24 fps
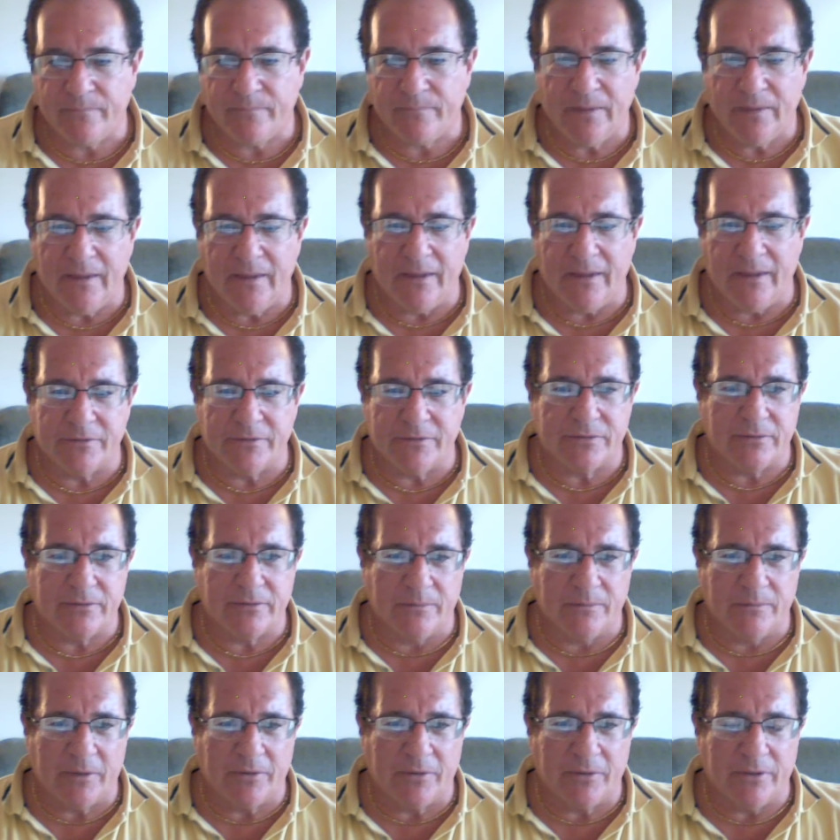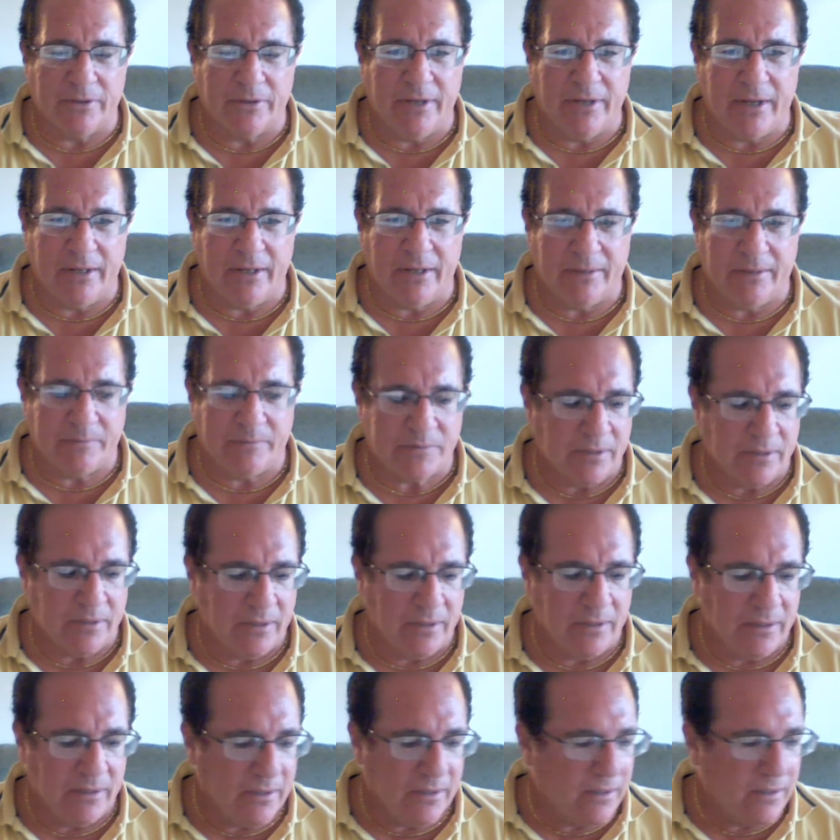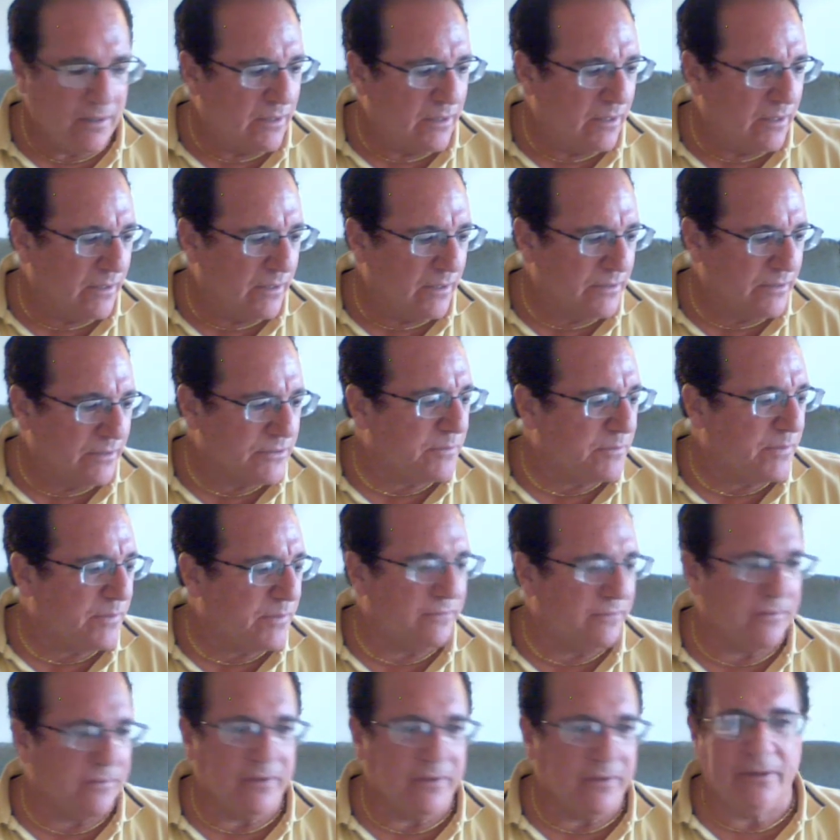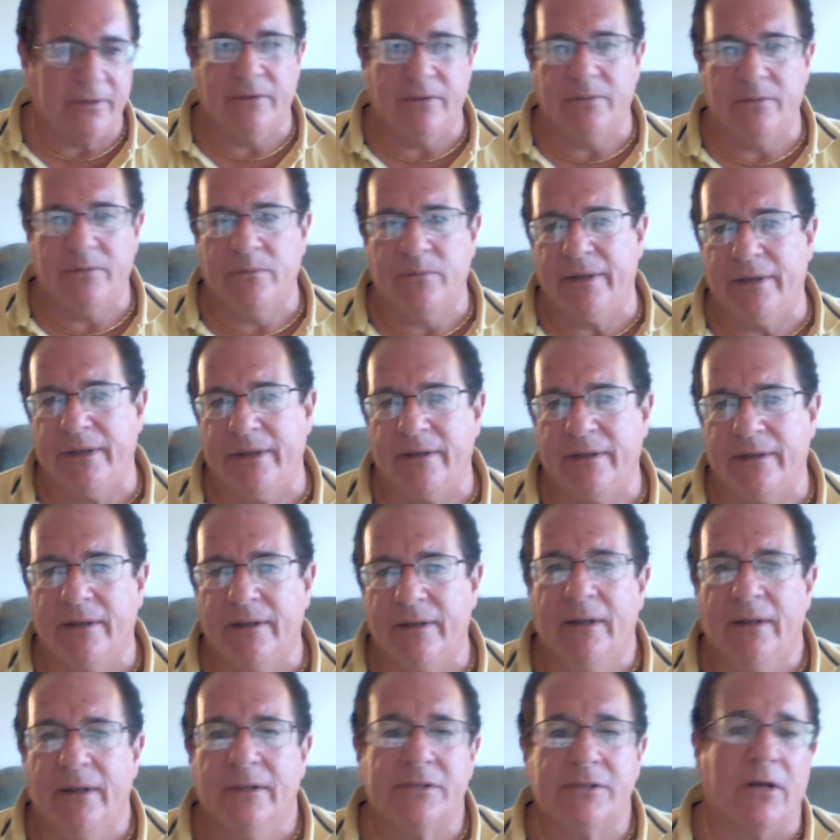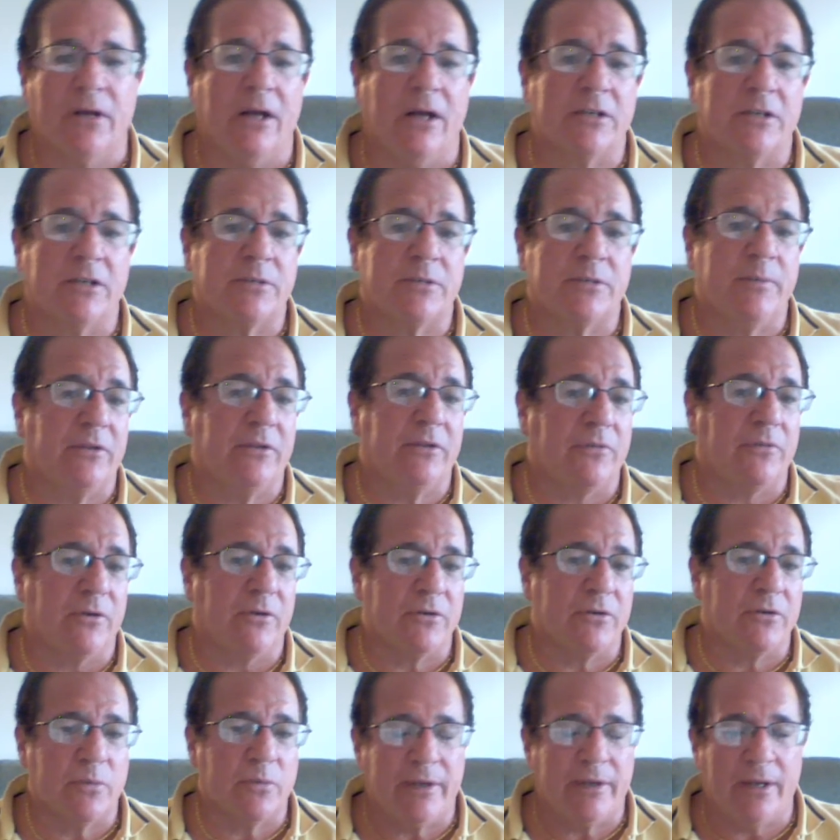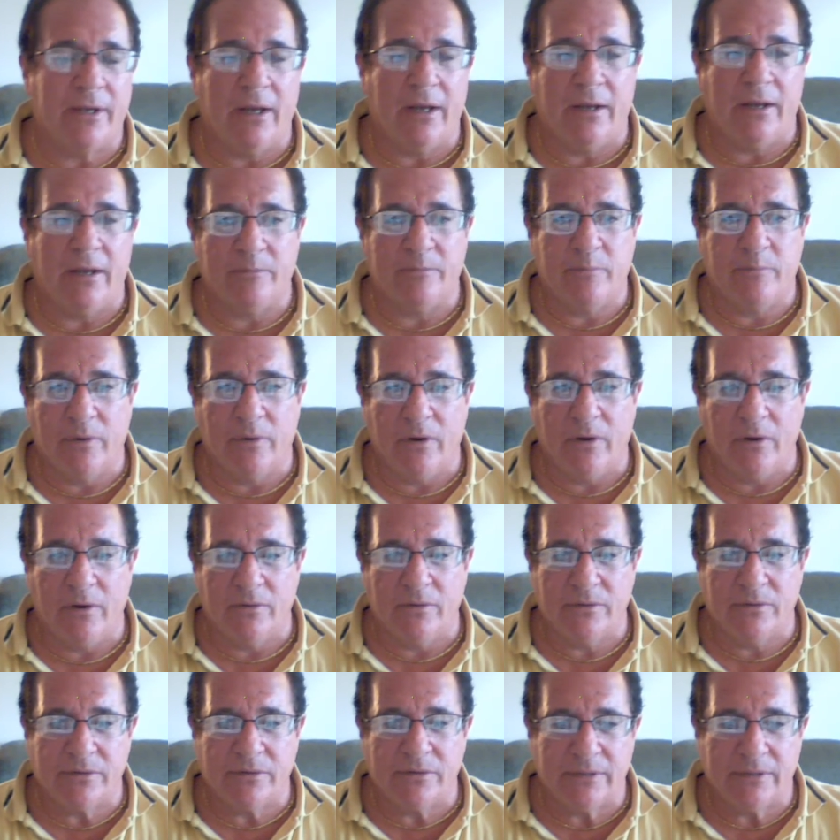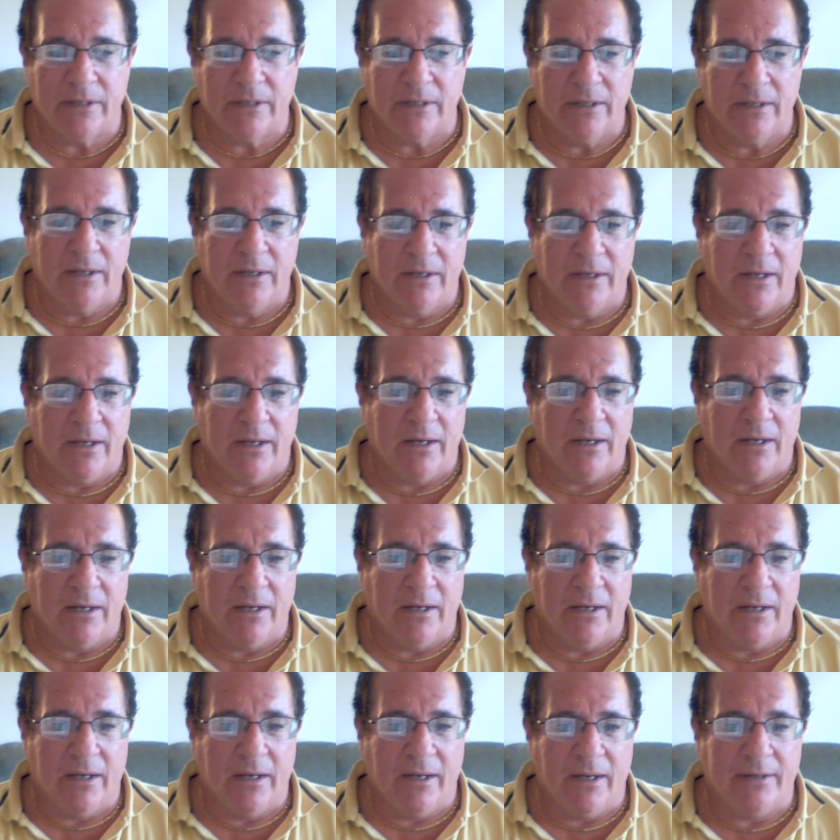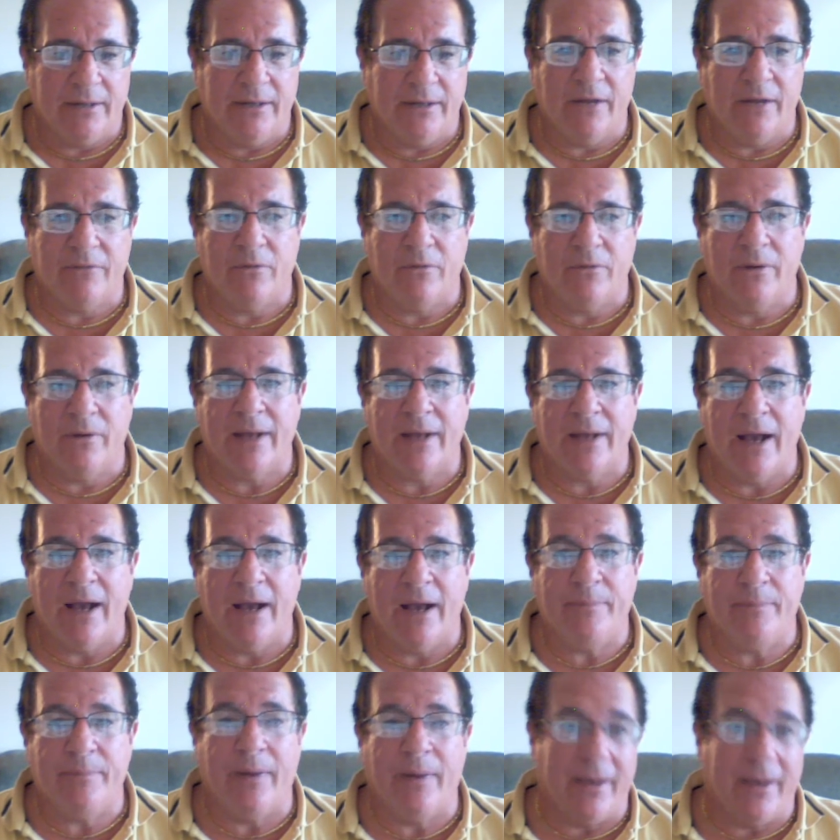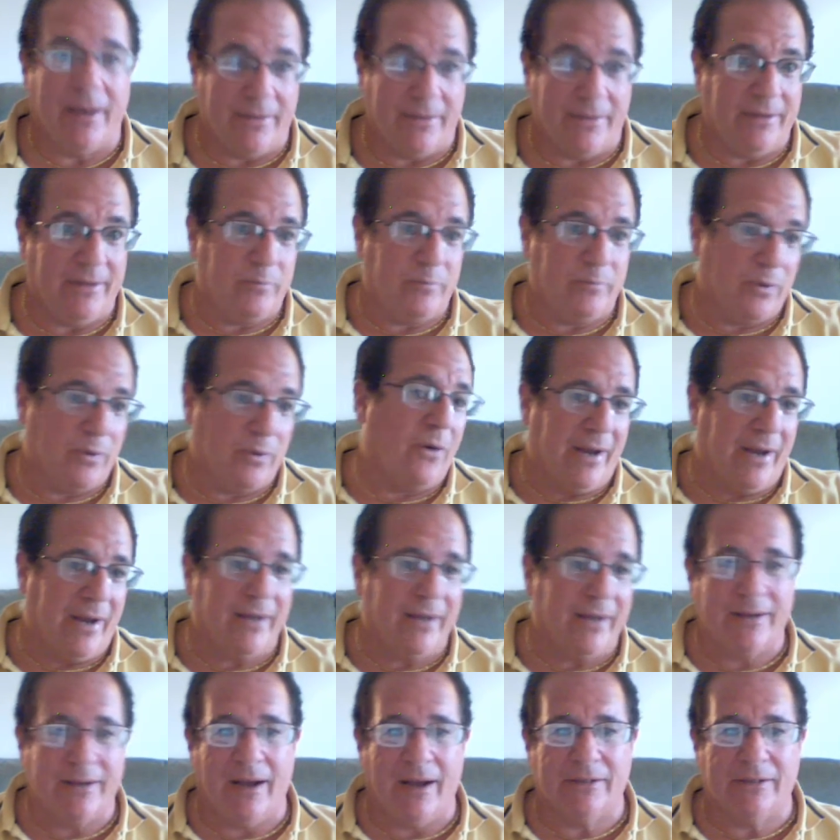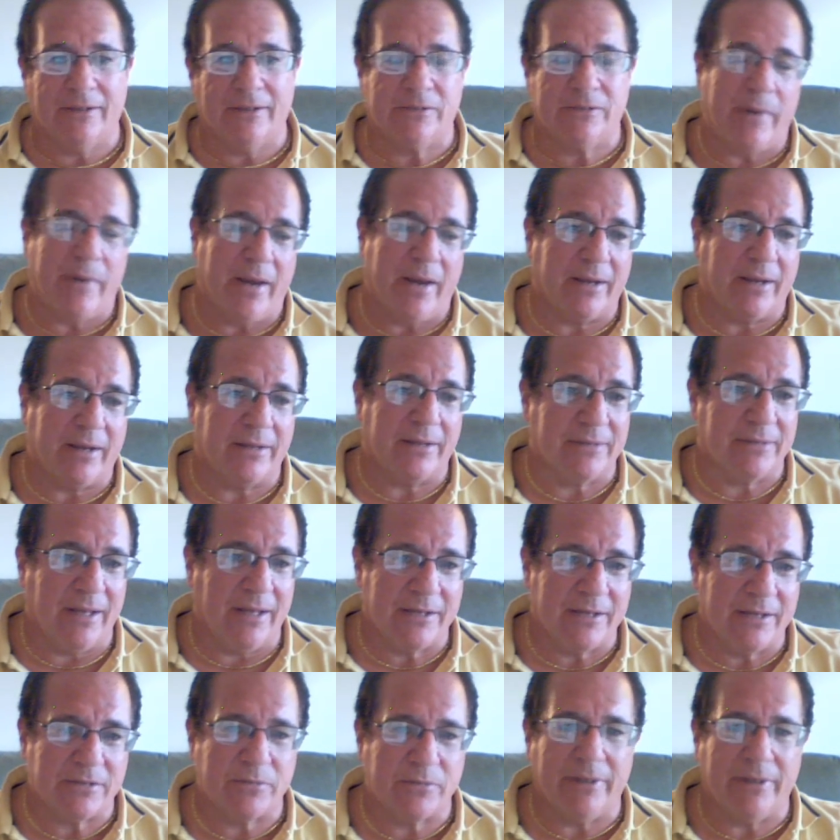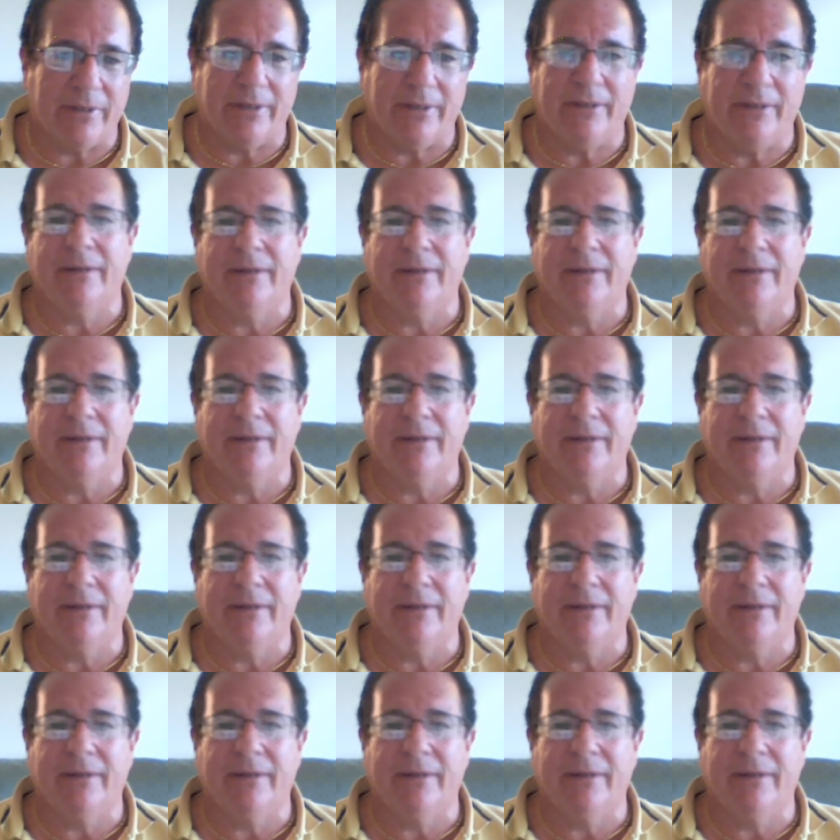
and some other good games. Uh, this should be a very good week. This will also be the first week on pros. Uh, I did have one guy buy the pro and college package last week,